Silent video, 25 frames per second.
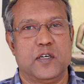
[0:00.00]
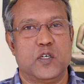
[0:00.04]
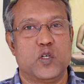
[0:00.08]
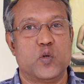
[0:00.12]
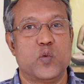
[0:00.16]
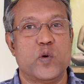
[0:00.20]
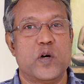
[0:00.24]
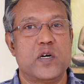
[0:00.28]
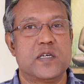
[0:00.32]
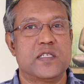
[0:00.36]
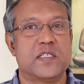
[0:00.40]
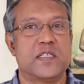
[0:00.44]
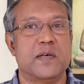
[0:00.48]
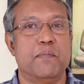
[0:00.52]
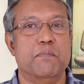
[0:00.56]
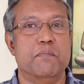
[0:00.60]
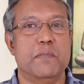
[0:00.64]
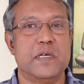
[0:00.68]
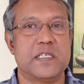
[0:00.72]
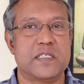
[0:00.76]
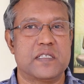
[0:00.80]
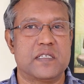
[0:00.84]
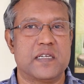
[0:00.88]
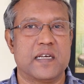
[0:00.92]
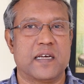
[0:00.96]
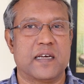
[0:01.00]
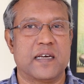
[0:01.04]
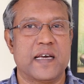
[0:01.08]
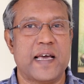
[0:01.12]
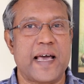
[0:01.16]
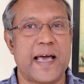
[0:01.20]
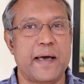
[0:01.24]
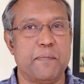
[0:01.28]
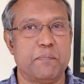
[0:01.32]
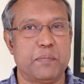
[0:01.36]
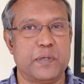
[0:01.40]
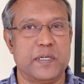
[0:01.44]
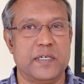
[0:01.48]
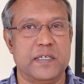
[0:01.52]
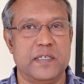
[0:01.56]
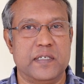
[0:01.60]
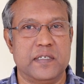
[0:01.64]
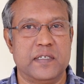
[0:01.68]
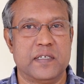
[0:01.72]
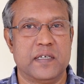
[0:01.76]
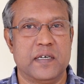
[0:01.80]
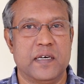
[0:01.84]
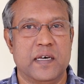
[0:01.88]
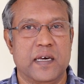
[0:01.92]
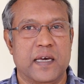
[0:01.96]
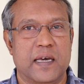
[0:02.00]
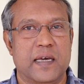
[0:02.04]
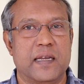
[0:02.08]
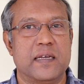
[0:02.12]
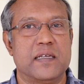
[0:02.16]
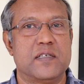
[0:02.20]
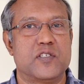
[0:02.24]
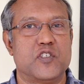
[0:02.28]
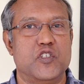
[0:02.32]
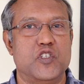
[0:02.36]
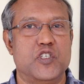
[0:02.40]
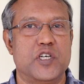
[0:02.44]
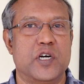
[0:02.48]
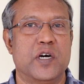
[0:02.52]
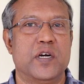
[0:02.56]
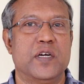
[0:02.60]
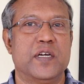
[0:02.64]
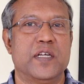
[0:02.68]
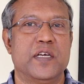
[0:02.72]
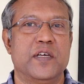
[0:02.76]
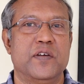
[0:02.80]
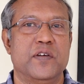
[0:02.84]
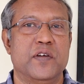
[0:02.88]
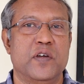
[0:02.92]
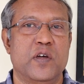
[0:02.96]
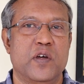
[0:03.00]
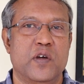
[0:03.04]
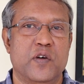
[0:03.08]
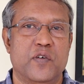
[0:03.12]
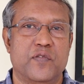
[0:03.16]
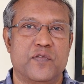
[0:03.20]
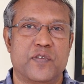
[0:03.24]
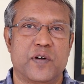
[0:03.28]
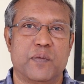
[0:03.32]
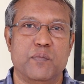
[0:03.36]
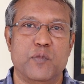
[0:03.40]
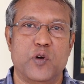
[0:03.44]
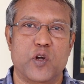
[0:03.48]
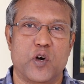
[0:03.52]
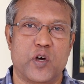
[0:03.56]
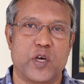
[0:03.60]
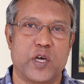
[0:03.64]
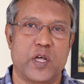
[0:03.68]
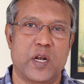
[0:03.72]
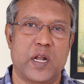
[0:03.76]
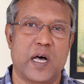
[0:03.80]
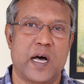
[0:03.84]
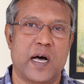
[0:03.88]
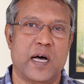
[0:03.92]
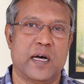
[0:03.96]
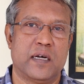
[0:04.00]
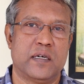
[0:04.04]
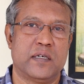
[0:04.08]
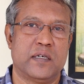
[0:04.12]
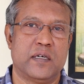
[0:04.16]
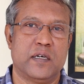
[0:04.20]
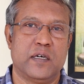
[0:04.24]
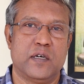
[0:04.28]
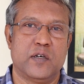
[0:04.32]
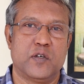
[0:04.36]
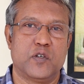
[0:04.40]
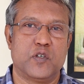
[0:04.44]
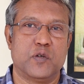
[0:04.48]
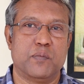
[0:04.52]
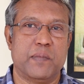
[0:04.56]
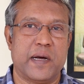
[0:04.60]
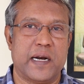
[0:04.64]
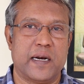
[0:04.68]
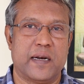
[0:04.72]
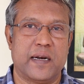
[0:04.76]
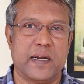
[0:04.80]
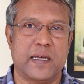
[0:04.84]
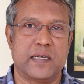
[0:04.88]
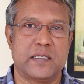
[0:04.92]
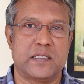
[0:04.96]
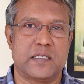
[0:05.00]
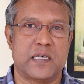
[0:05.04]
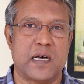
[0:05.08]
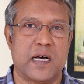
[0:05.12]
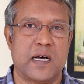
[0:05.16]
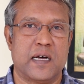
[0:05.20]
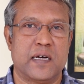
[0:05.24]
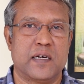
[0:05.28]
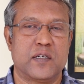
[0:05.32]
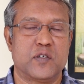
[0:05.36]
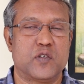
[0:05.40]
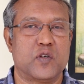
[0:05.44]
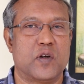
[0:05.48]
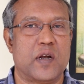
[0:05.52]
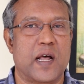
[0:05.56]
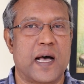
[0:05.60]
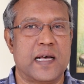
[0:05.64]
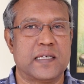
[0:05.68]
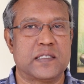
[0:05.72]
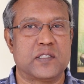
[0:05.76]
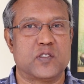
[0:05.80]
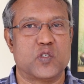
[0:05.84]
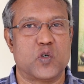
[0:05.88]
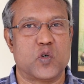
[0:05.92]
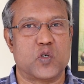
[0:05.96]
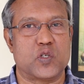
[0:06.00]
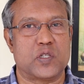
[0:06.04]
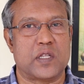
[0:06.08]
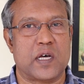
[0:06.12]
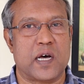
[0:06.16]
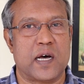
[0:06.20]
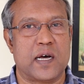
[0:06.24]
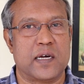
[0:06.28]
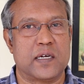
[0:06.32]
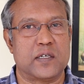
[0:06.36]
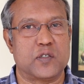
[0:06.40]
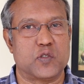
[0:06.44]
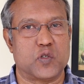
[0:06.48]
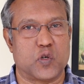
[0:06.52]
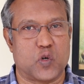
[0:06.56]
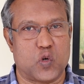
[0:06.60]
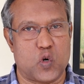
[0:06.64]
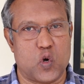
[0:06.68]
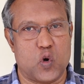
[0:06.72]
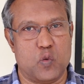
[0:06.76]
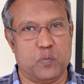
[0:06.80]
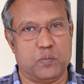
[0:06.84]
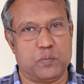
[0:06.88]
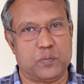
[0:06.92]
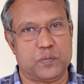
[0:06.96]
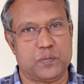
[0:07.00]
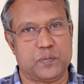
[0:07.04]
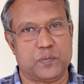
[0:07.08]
towards a mystic happened in his journey from Loyola to Mandresa to Lastota to Rome.